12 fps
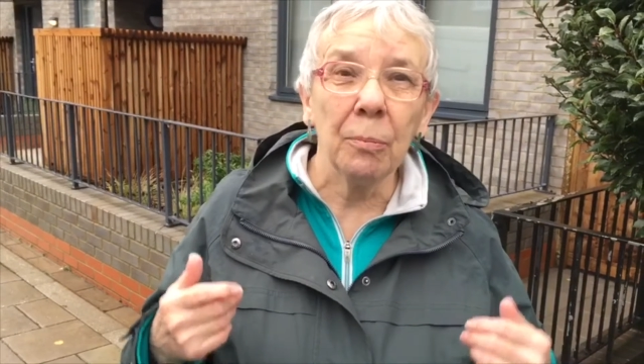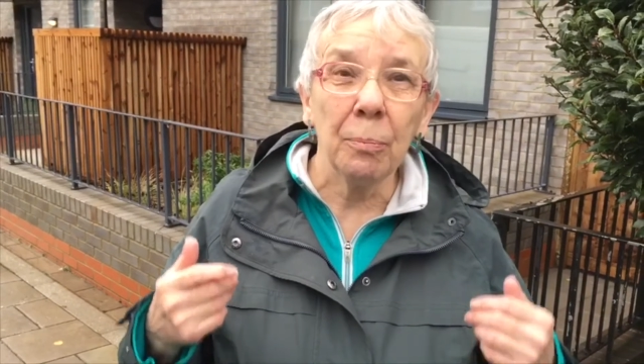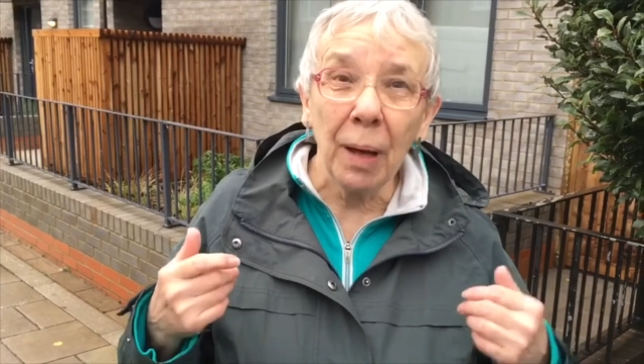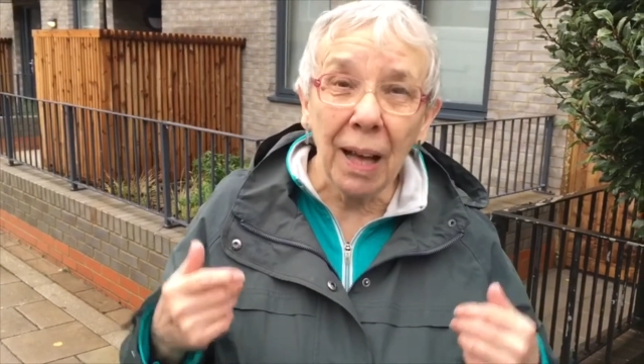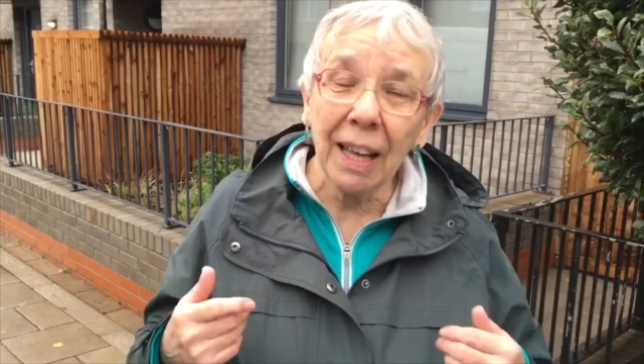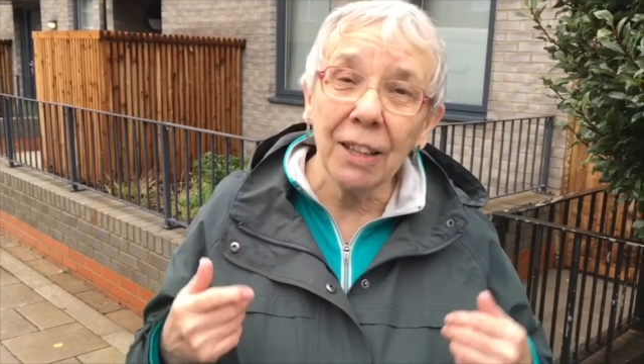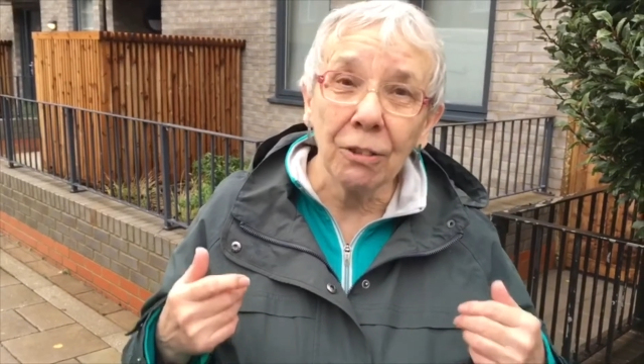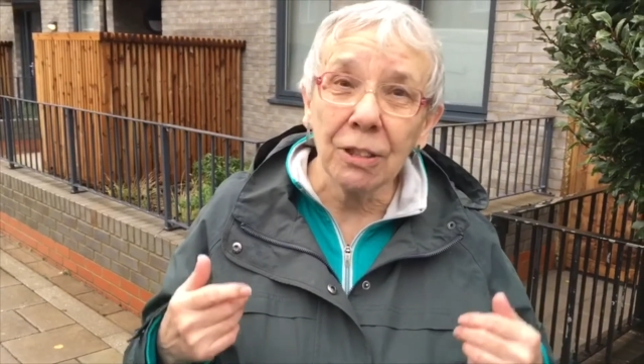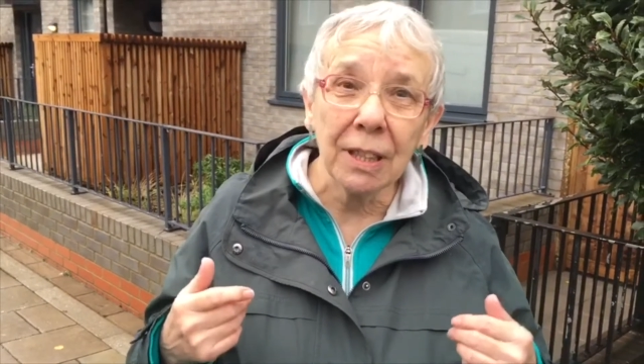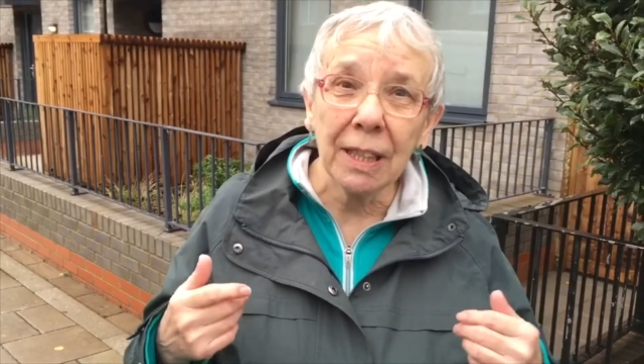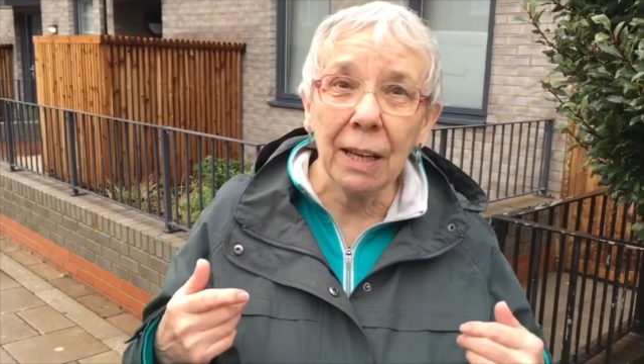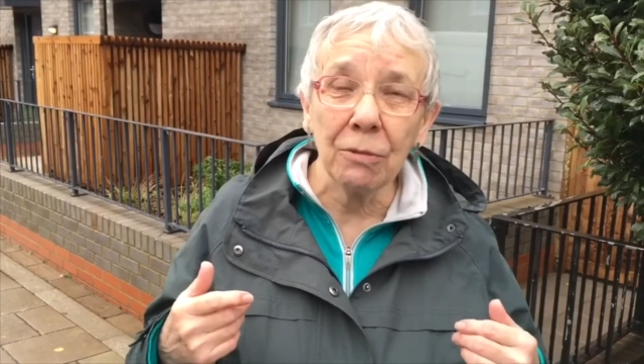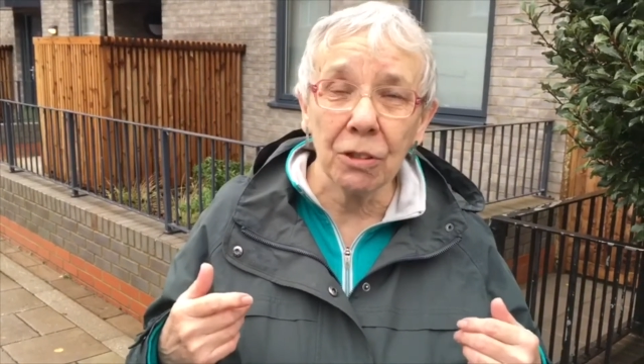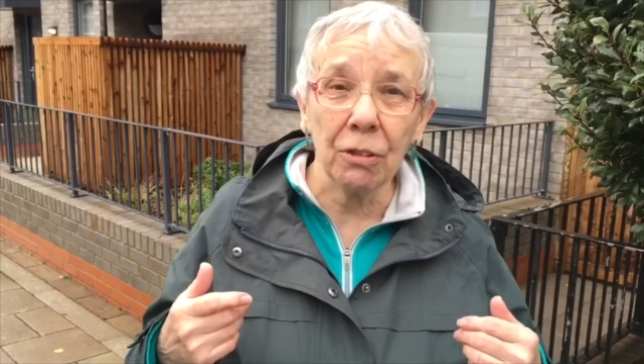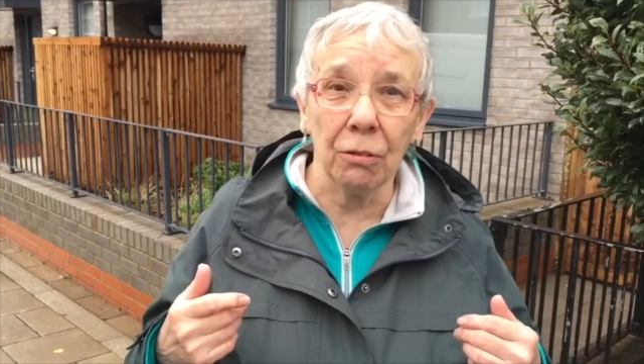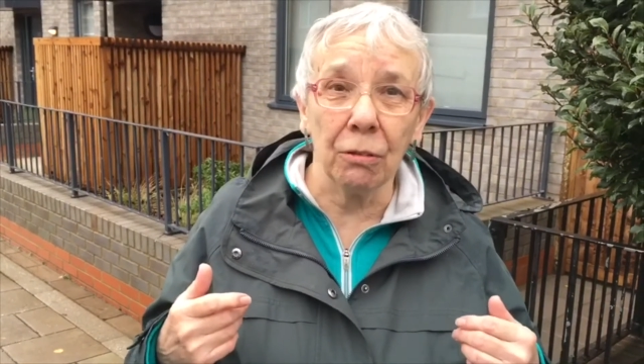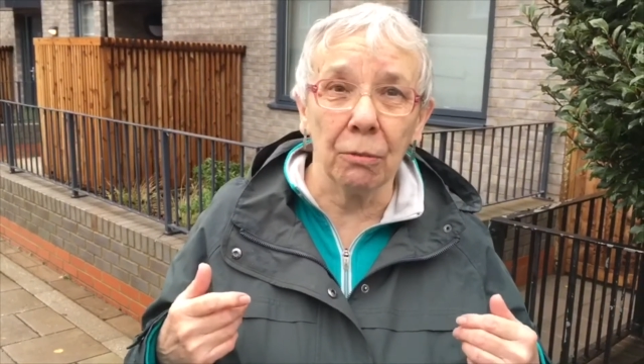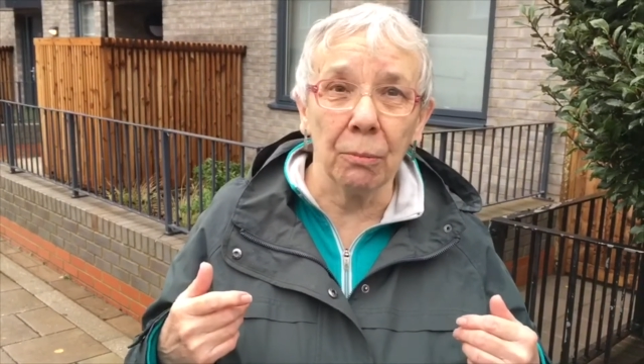But I got a council
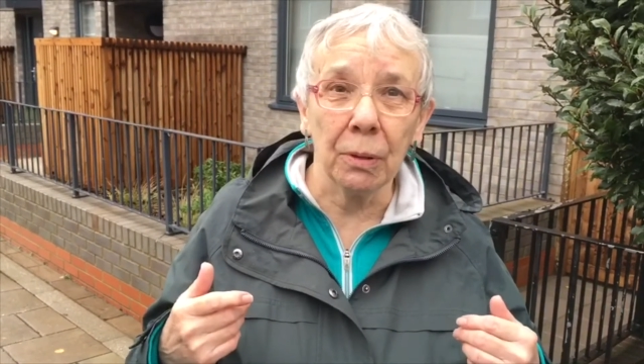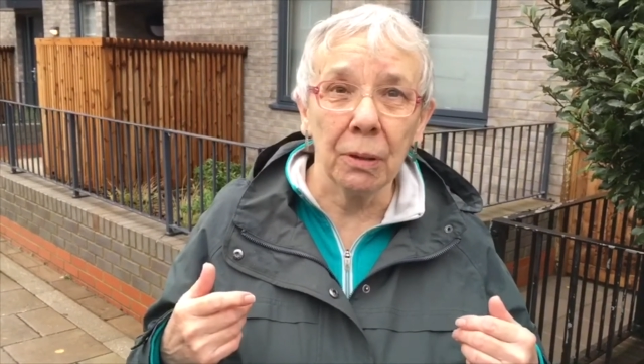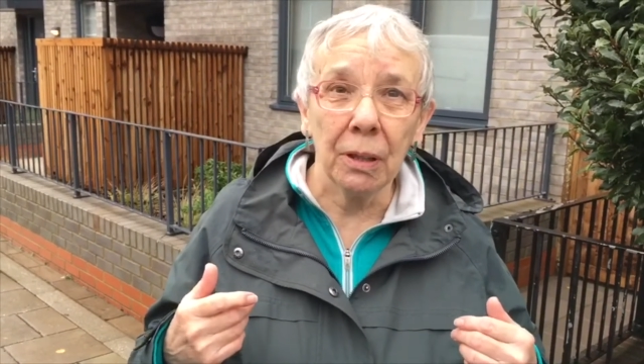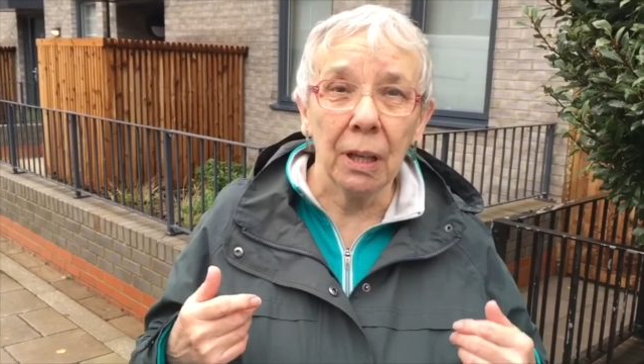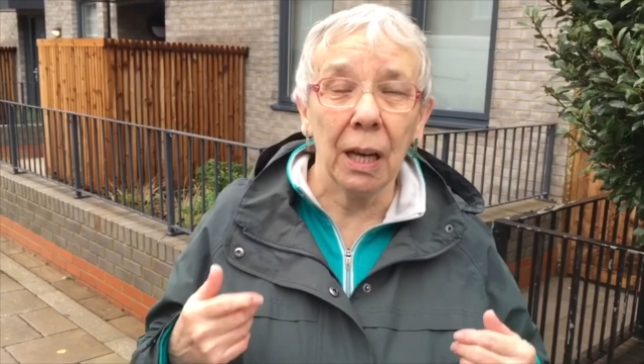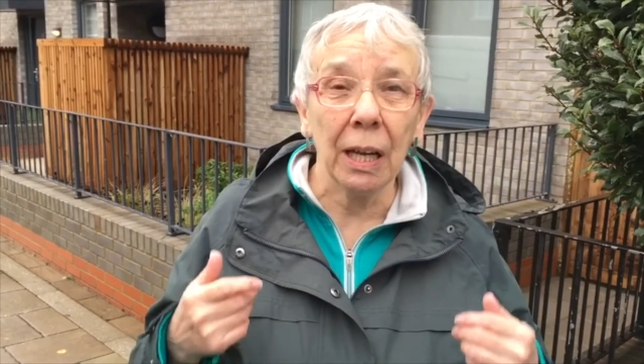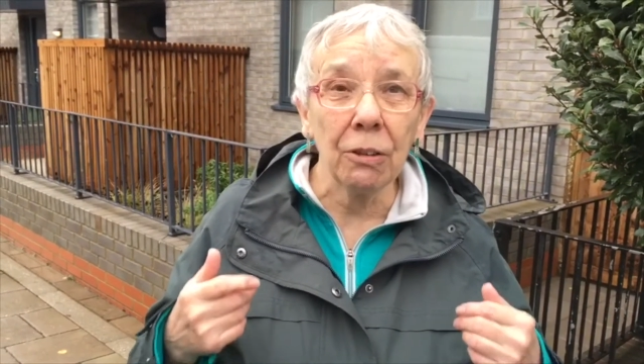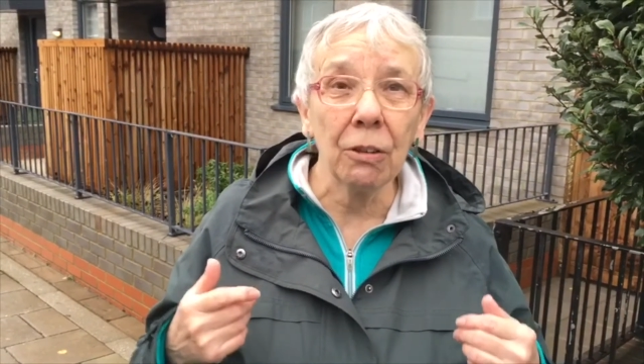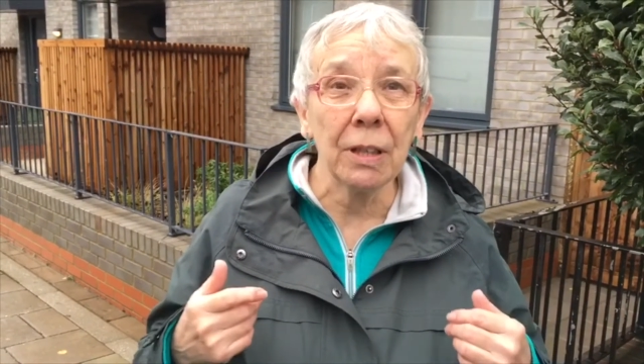home. I got